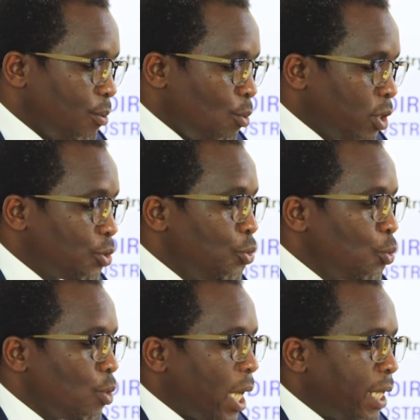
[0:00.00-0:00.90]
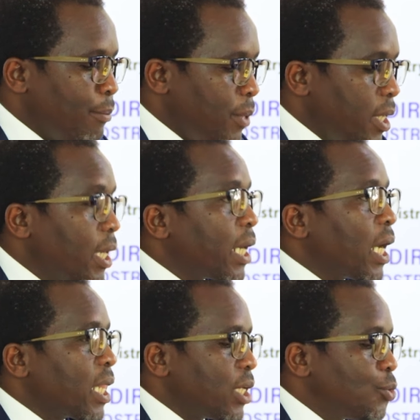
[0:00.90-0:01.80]
What you and me
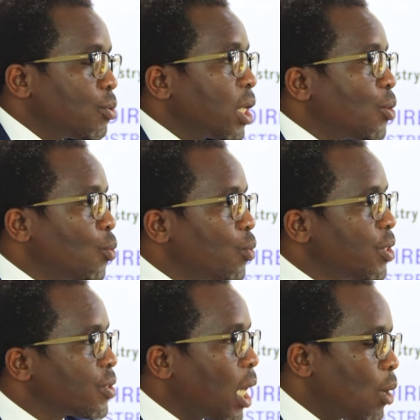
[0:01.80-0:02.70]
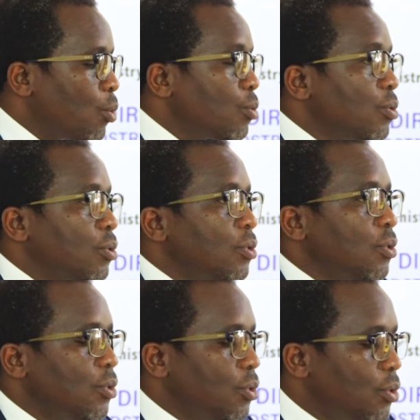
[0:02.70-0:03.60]
and others should not do is how
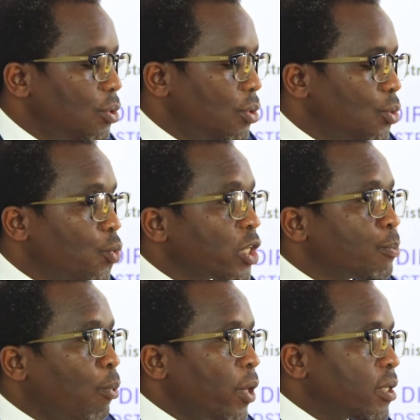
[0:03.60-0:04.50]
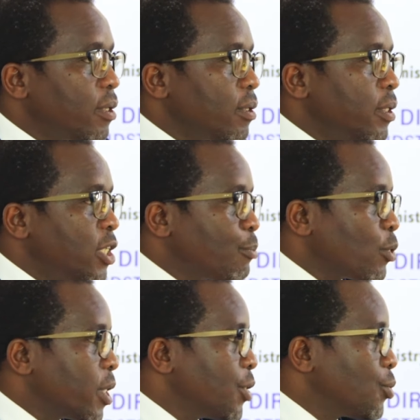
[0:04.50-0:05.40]
to exploit this
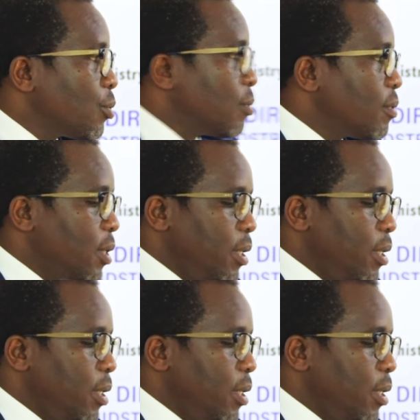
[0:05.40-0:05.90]
potential